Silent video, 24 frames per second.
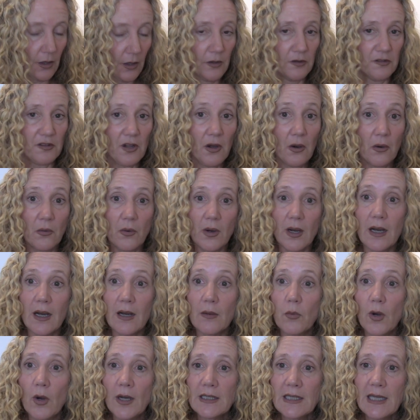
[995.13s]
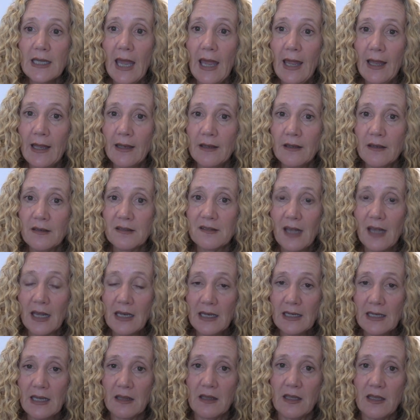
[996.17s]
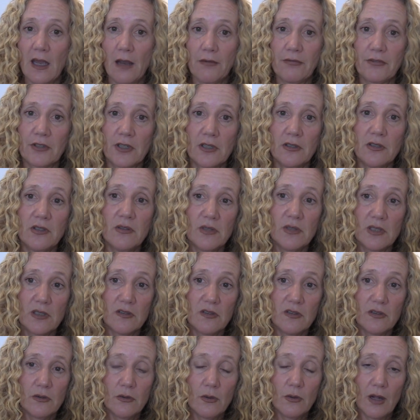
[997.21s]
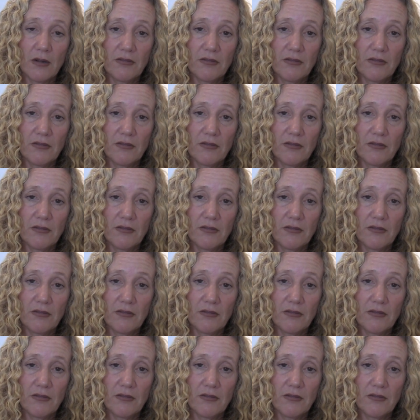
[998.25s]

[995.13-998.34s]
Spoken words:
So, what can SADC and the African Union do?